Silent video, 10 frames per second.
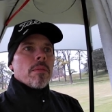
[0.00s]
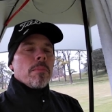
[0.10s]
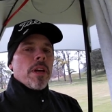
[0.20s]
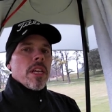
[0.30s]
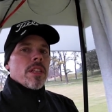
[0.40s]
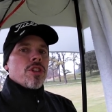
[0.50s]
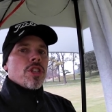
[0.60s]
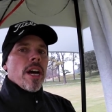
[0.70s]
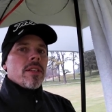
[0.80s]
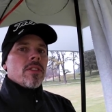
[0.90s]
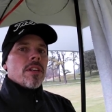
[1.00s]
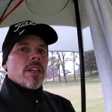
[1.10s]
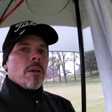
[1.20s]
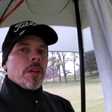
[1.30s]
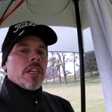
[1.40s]
many of the shots that are
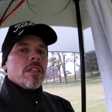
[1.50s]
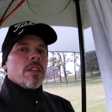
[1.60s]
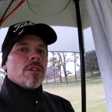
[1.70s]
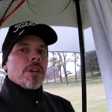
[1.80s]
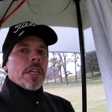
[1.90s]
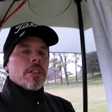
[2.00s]
coming into the green,